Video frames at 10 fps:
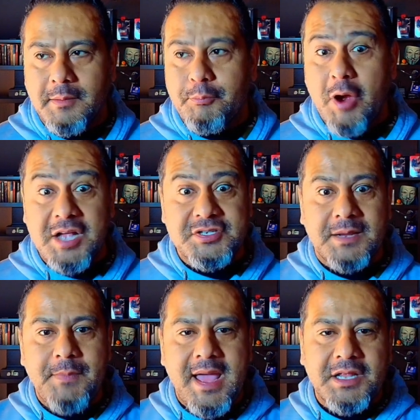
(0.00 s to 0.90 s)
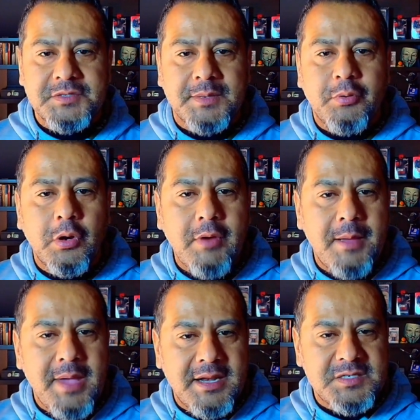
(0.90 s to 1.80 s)
project management,
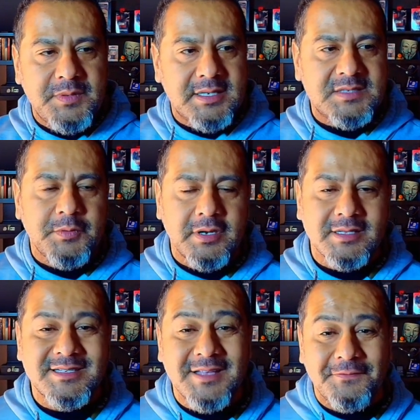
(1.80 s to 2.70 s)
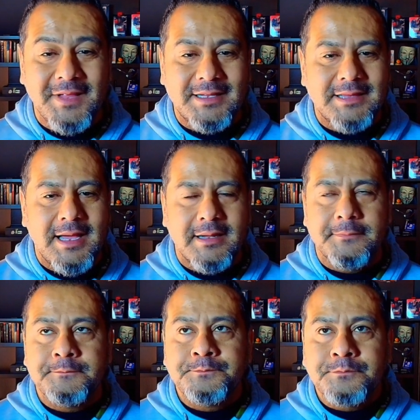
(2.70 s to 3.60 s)
program management experience, stuff like
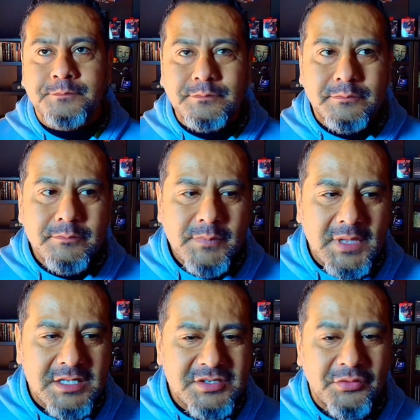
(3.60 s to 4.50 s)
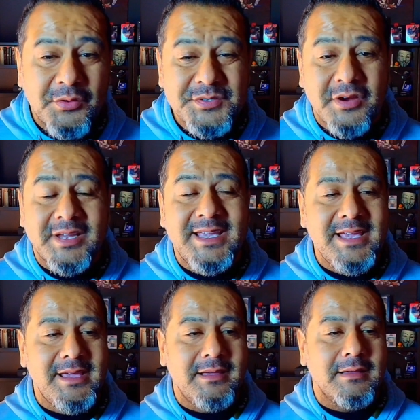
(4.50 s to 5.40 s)
that. So those are
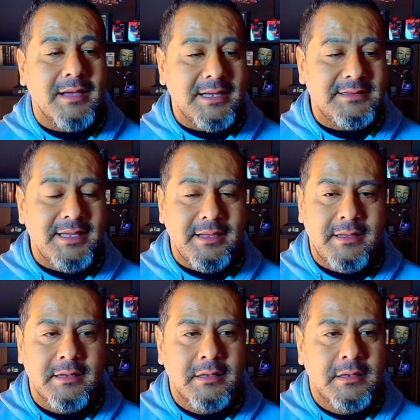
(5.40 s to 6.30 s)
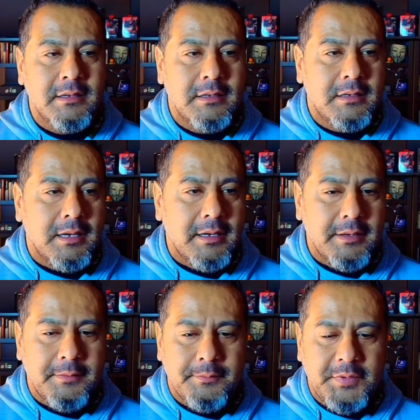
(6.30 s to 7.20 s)
key, I think,
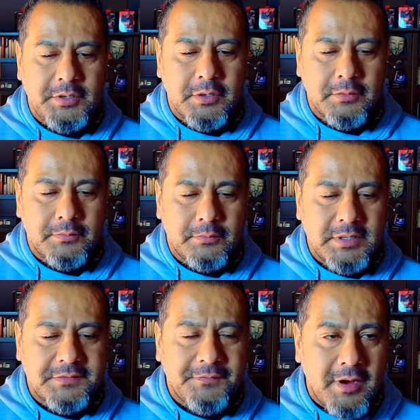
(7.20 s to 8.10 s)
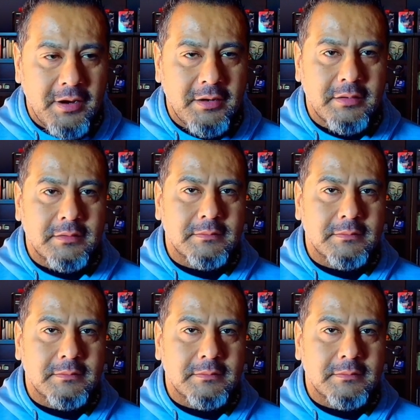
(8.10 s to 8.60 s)
you know, as far